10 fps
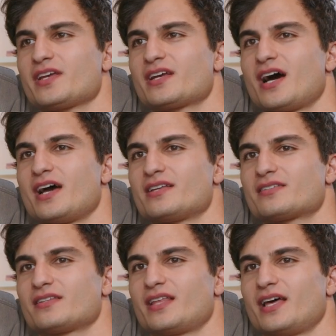think
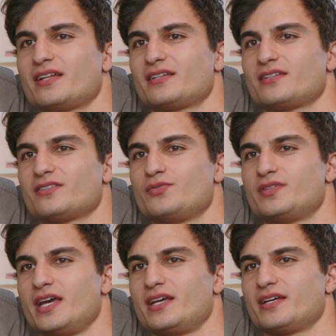guys that you
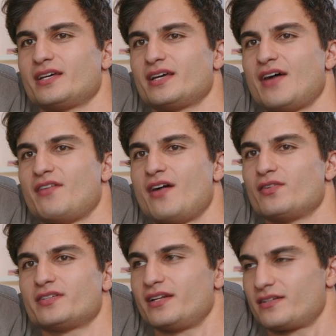date have
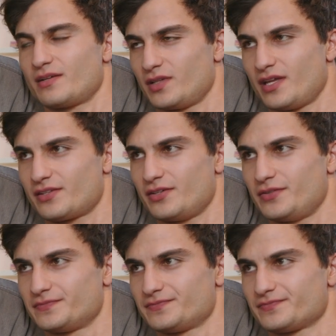ever dated someone like you.